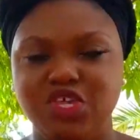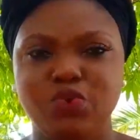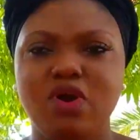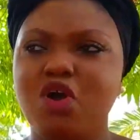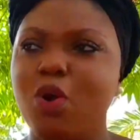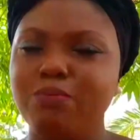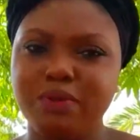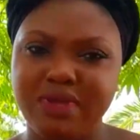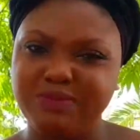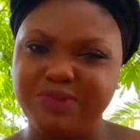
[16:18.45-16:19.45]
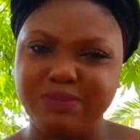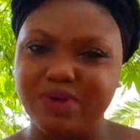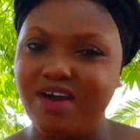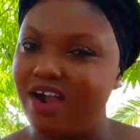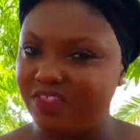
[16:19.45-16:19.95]
You compliment
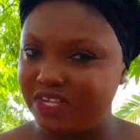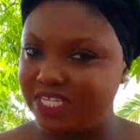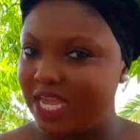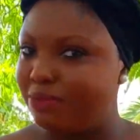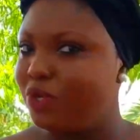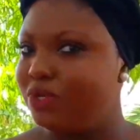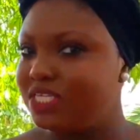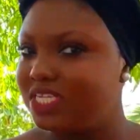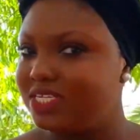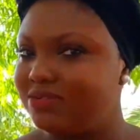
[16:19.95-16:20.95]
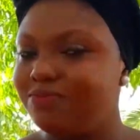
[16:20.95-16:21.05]
people all the time, don't it?